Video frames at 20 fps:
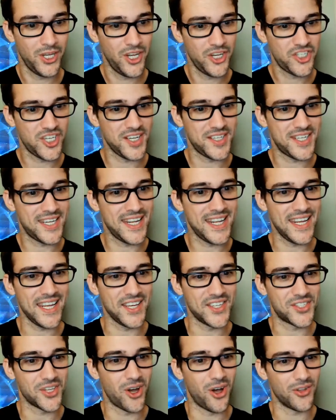She
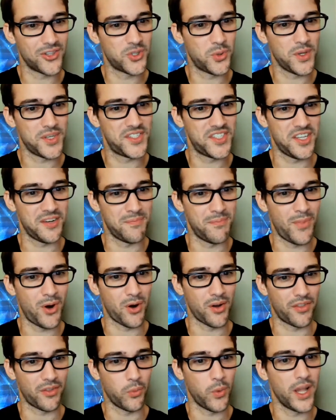teased, all twisted
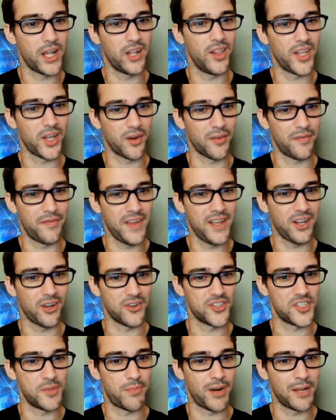mirth, wiggling her
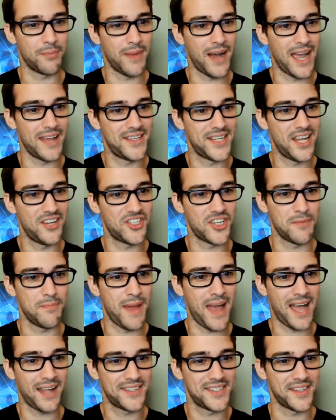fingers to bring my attention
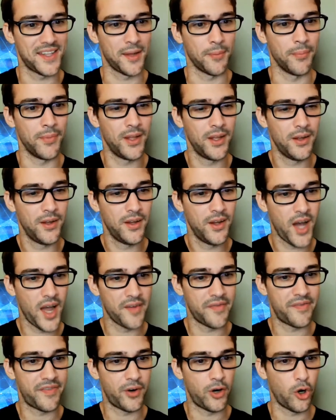back to them. I
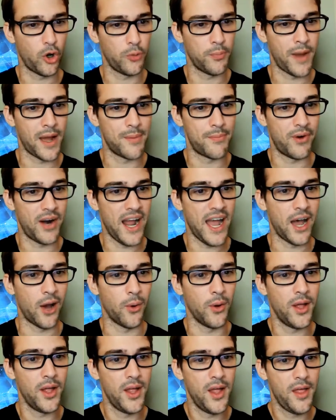furrowed my
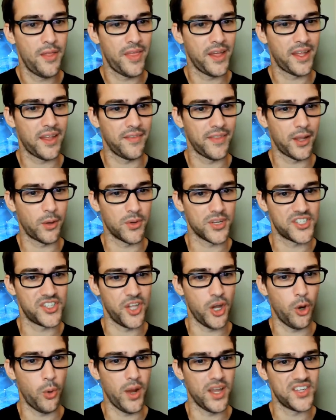brow, thinking there was
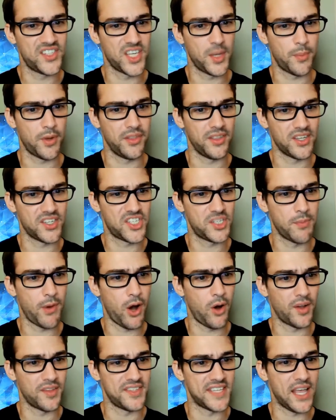no way someone this
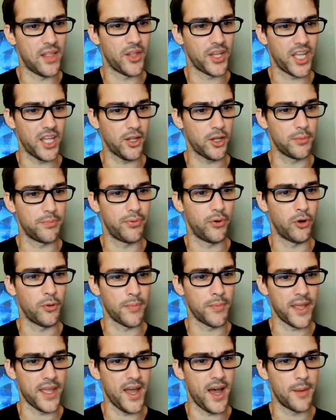small and delicate could pull
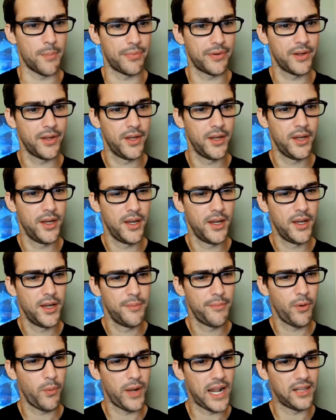me up.
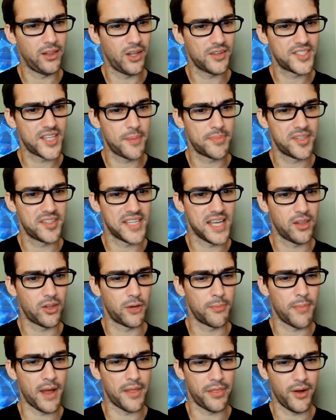But when I looked up to tell her
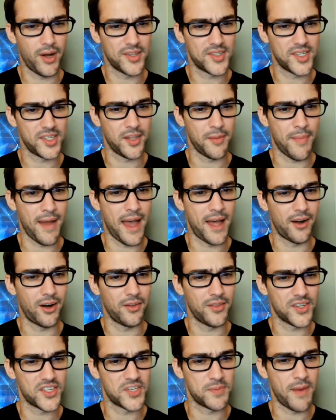my thoughts on the matter,
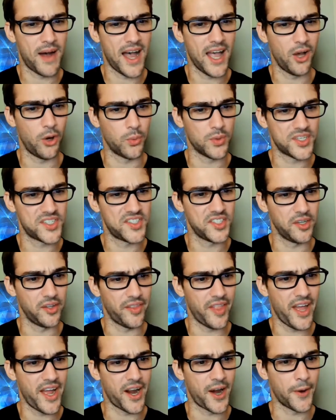the smile was still
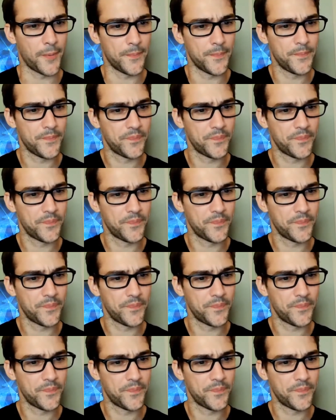there,